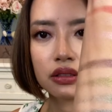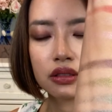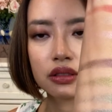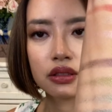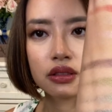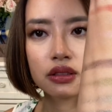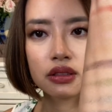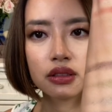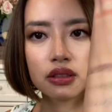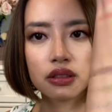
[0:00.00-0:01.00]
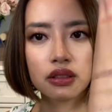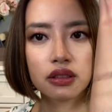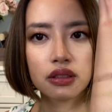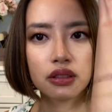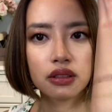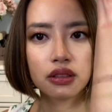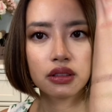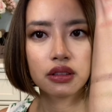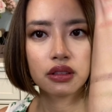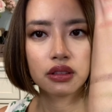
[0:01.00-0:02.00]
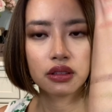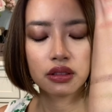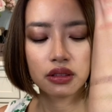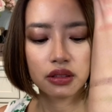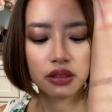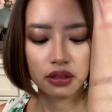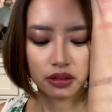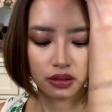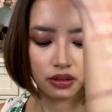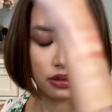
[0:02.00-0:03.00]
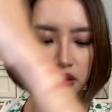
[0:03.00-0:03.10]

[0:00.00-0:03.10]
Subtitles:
Nothing is said.